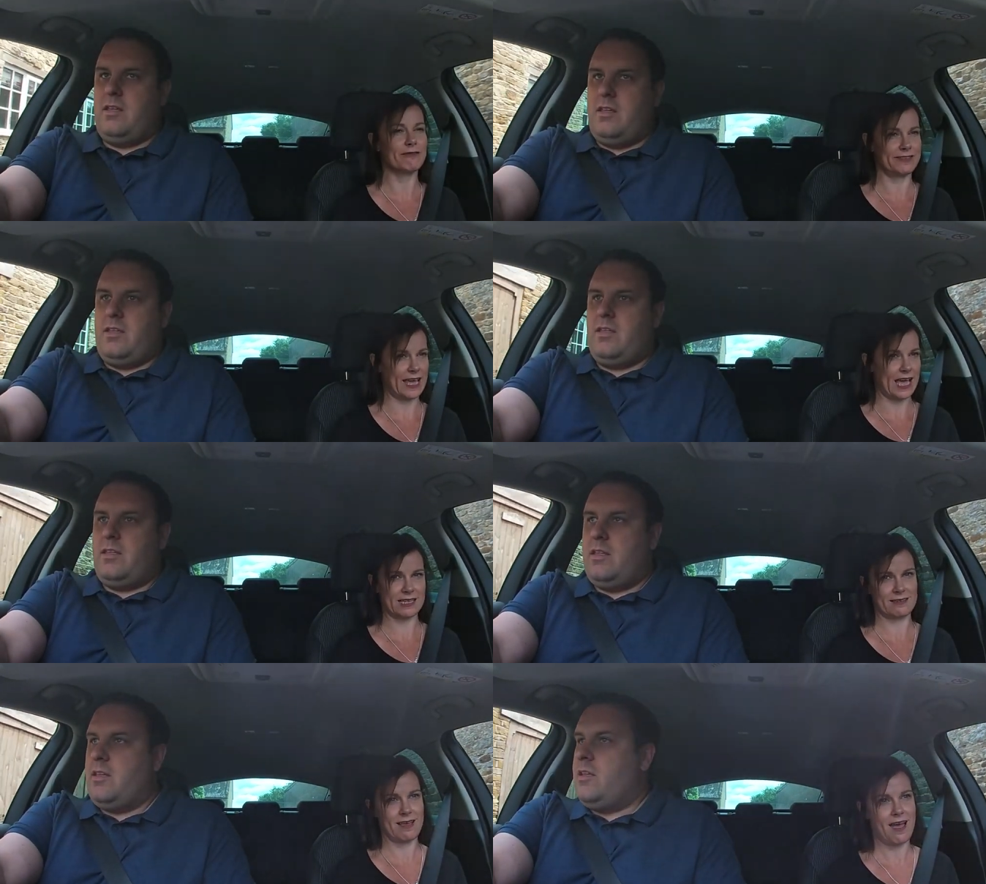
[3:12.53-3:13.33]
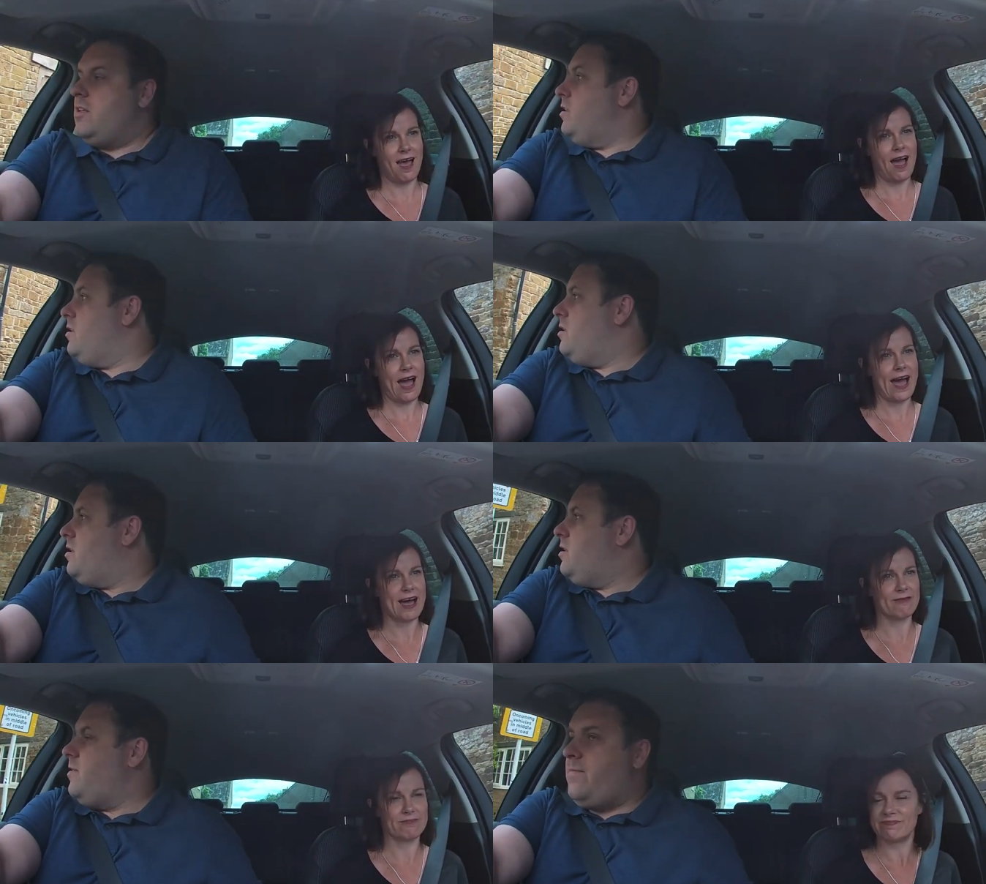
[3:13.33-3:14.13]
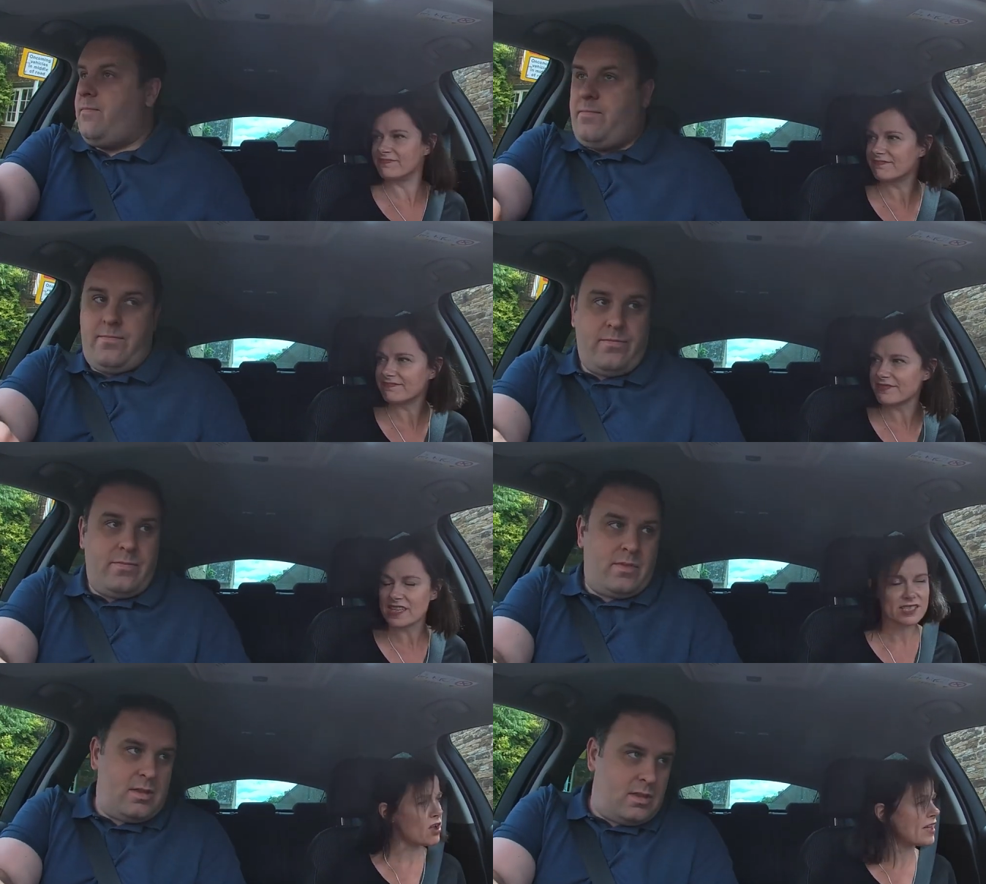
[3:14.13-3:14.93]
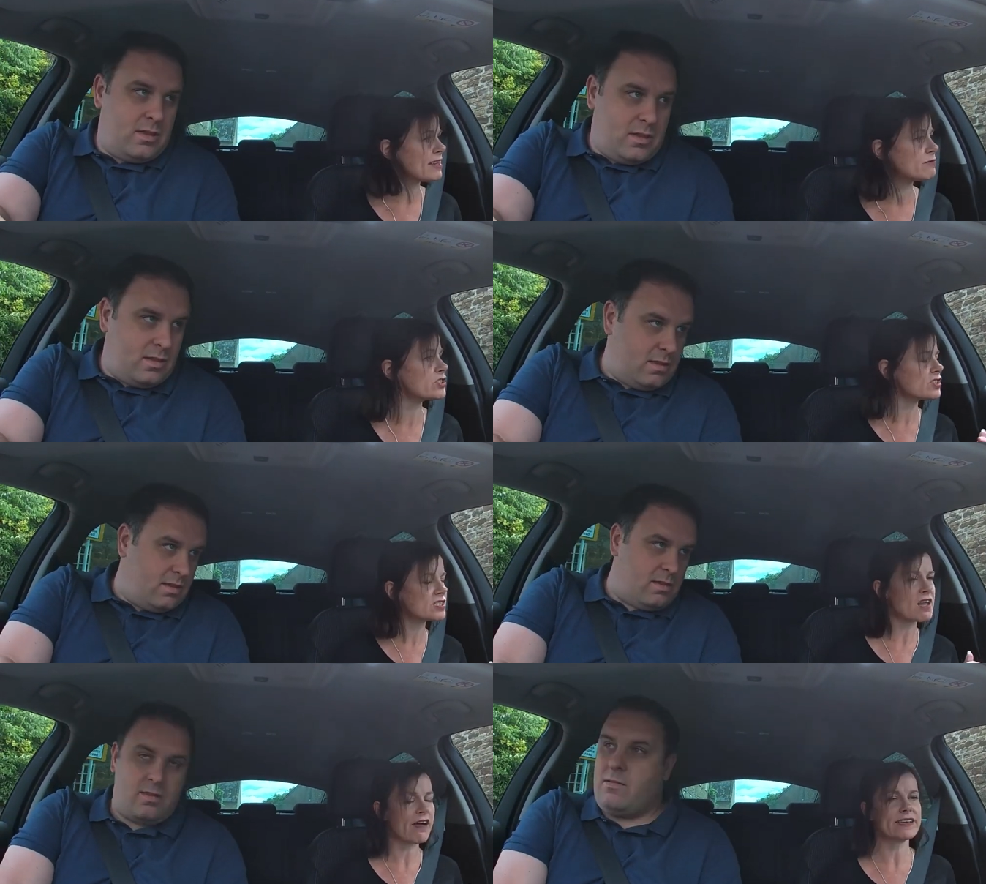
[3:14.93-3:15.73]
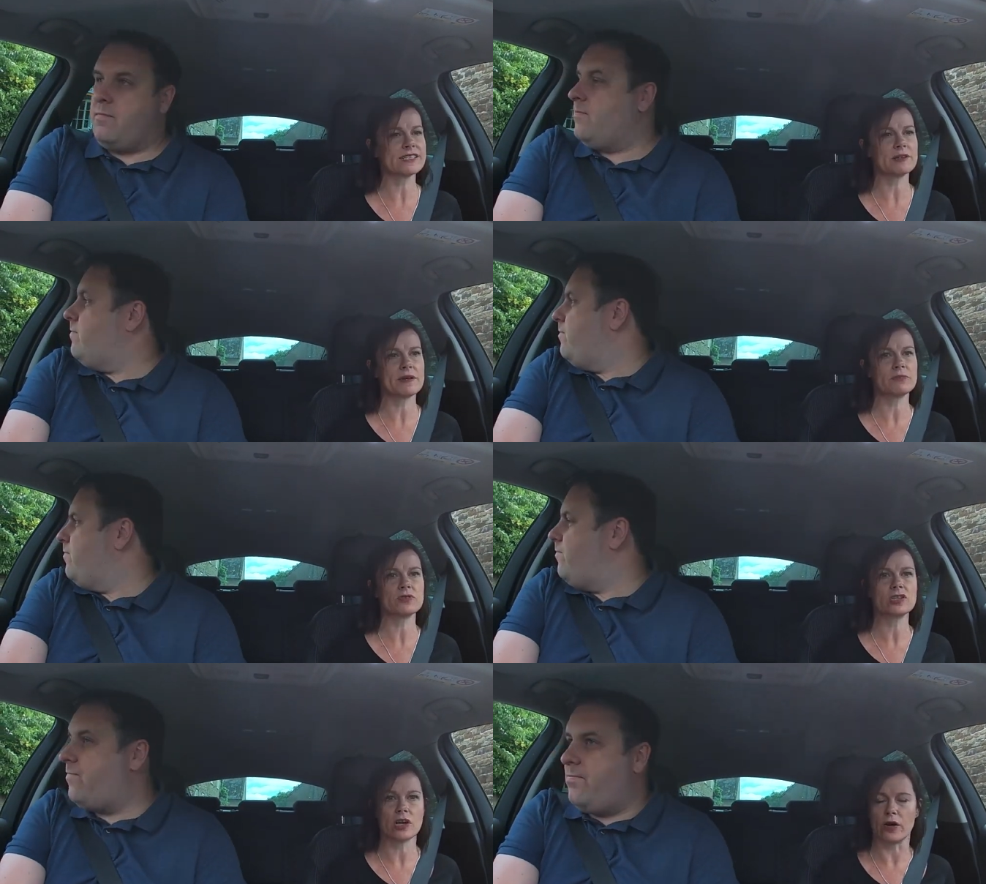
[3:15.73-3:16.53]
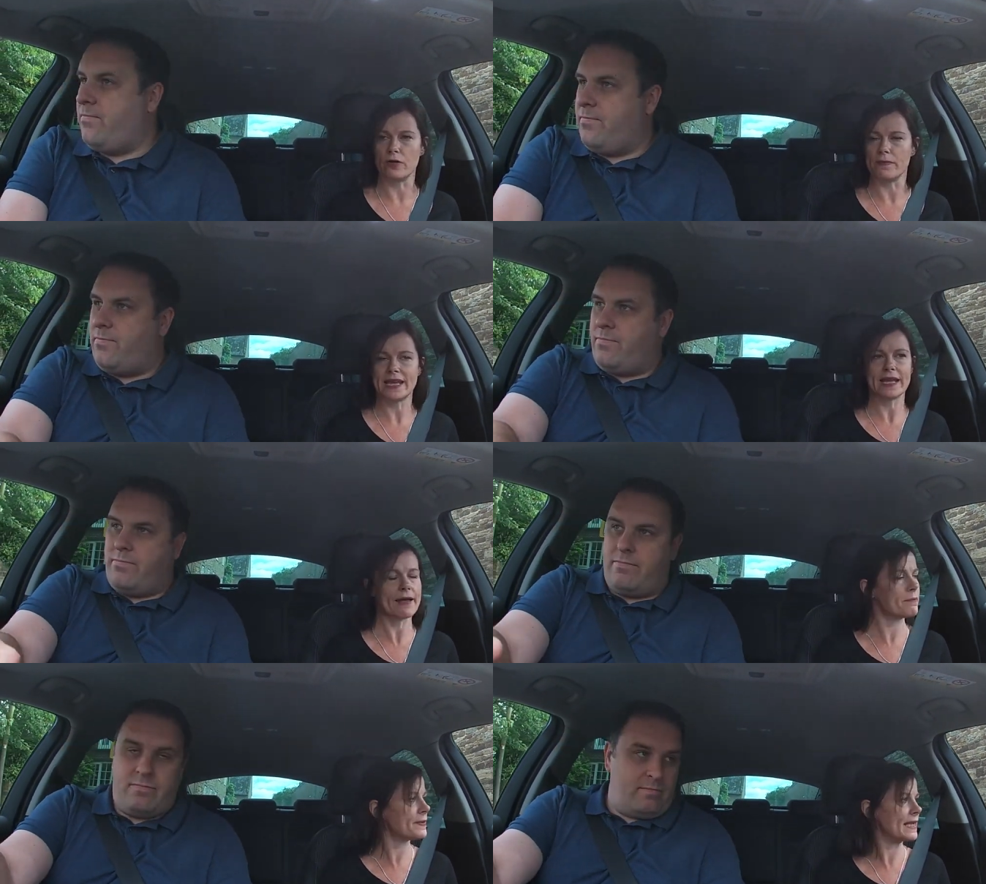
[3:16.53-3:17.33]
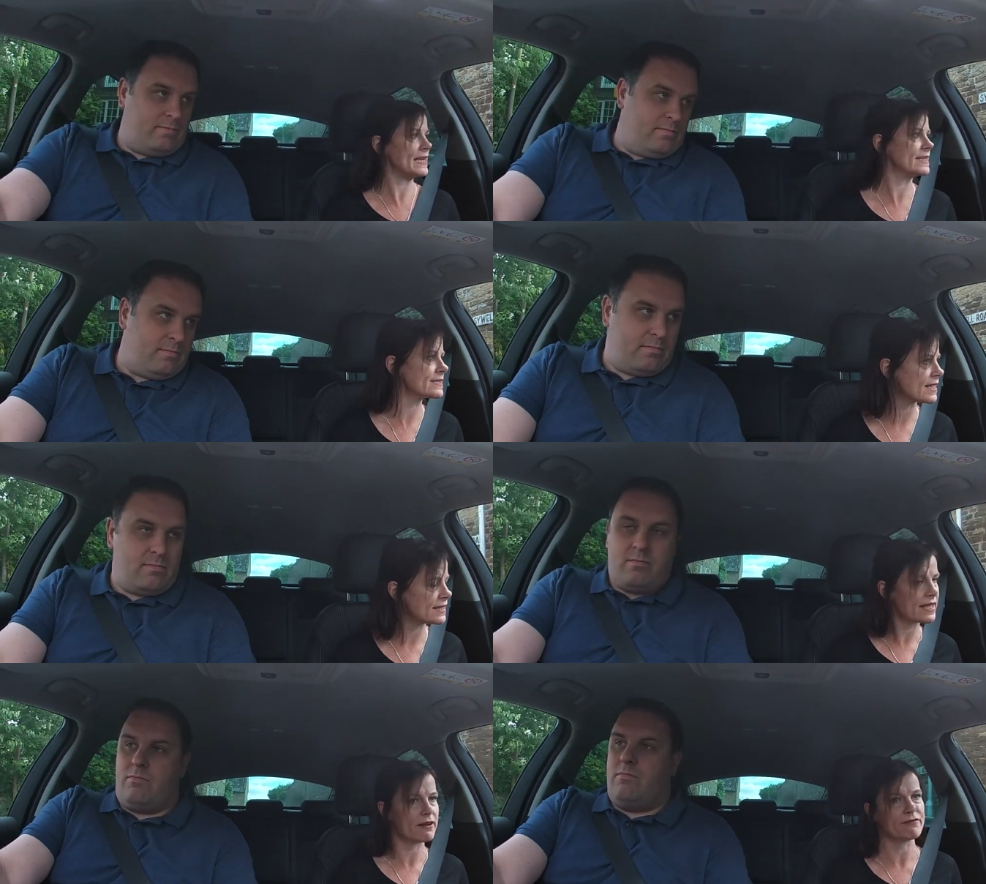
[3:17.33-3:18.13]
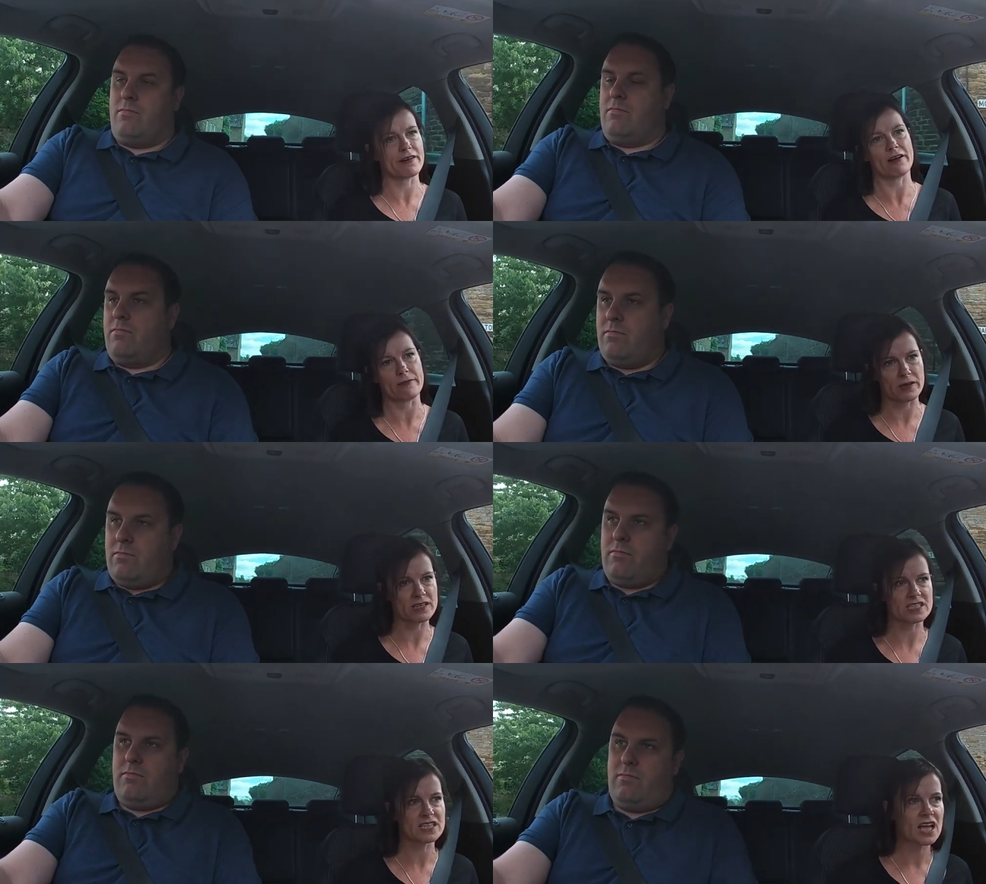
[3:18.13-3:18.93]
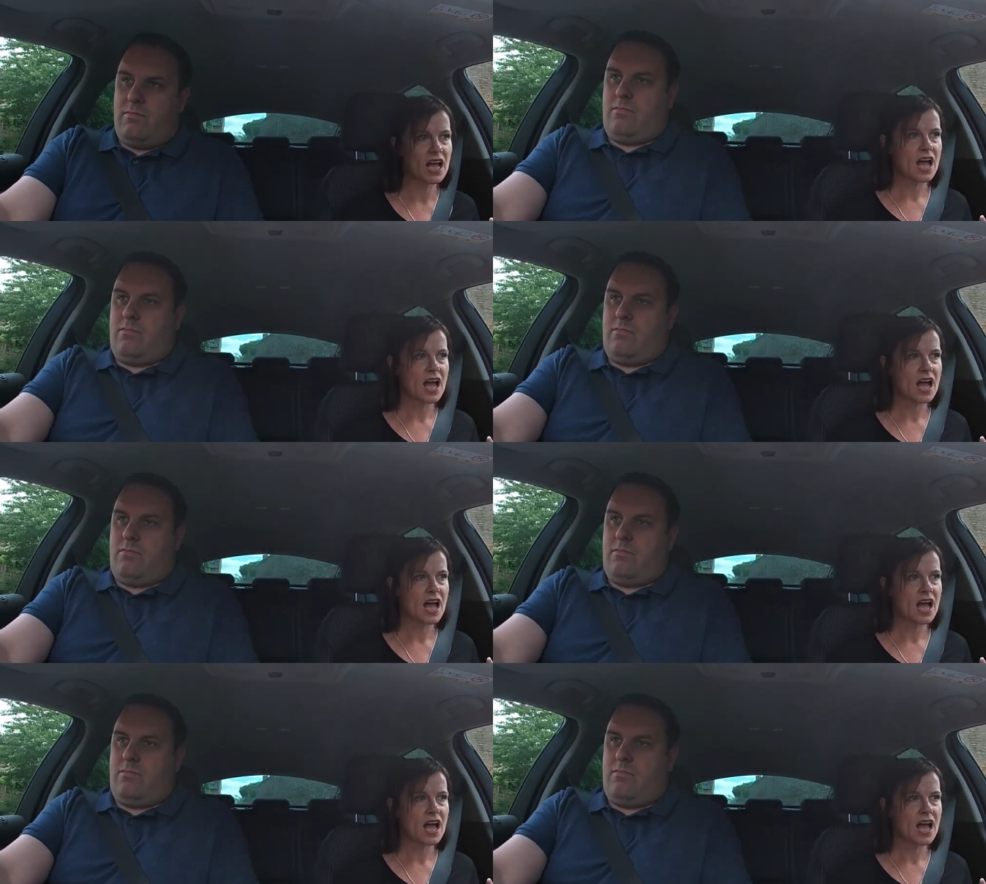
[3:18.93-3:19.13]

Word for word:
Speaker 1: loved that. Um, so and it was just nice to be able to go meet MPs in their environment